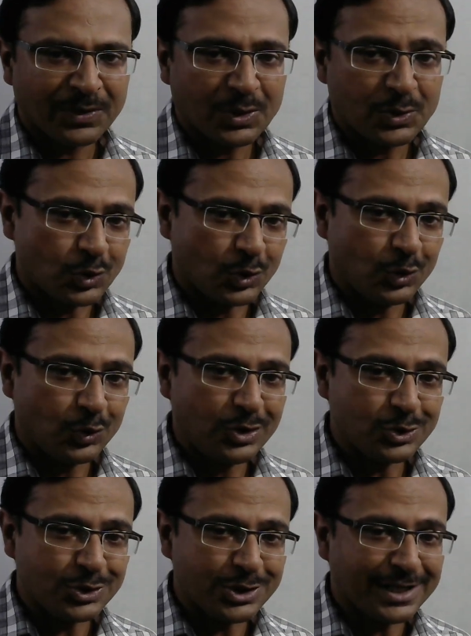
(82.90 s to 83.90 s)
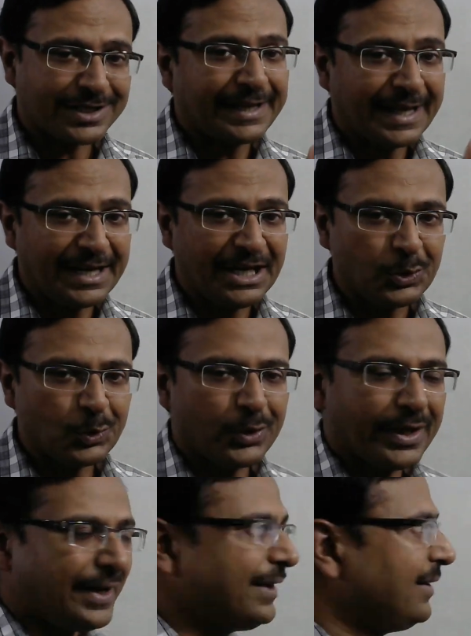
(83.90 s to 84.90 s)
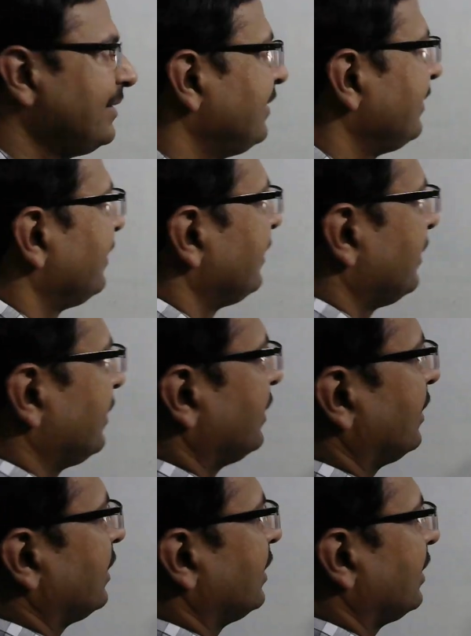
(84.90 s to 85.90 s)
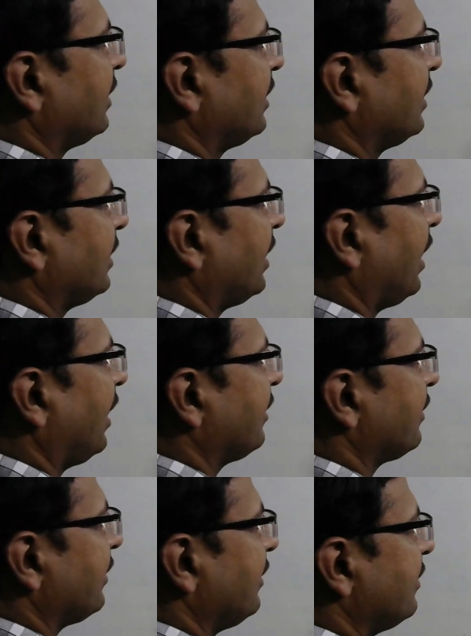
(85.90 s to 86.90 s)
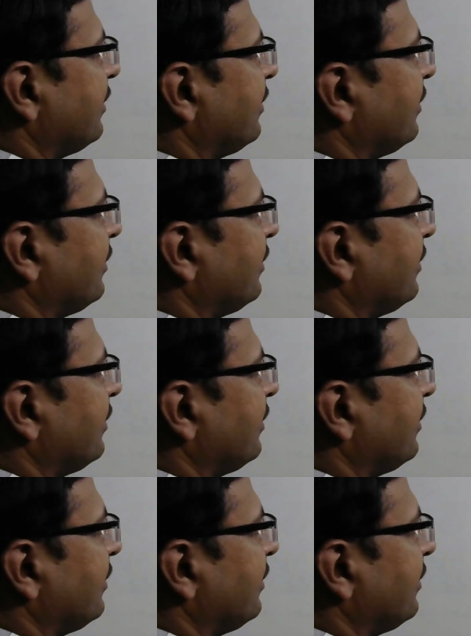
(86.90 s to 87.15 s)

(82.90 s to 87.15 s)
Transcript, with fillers: So, you need to take 10 into 10, 100.